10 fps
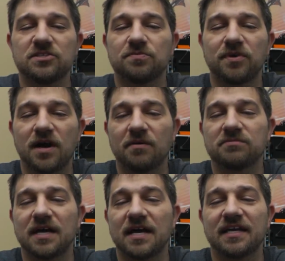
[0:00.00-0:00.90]
are problems
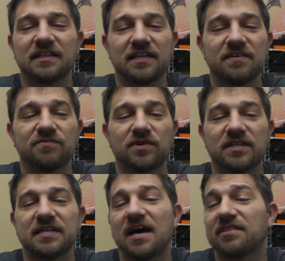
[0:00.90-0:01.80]
I can live with
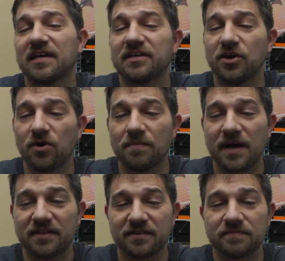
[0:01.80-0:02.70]
now that I know
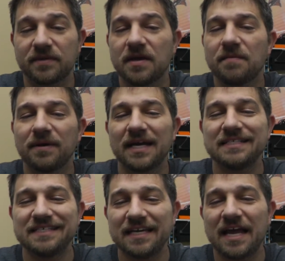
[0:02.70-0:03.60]
about them, but I
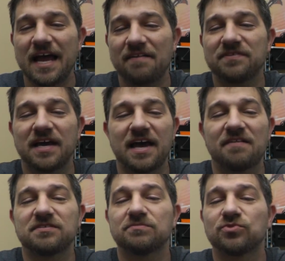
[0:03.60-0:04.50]
did have to have
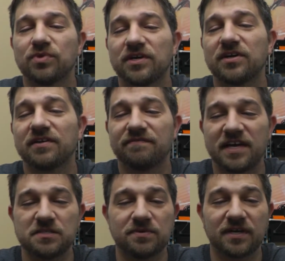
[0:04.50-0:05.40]
some Twitter and
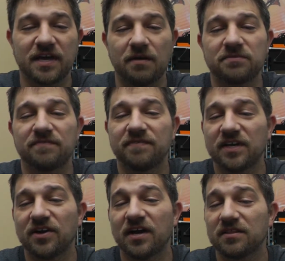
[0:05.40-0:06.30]
Facebook help to
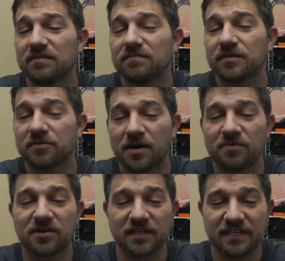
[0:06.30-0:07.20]
figure out the proper
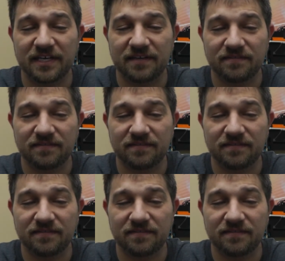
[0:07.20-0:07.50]
cleaning.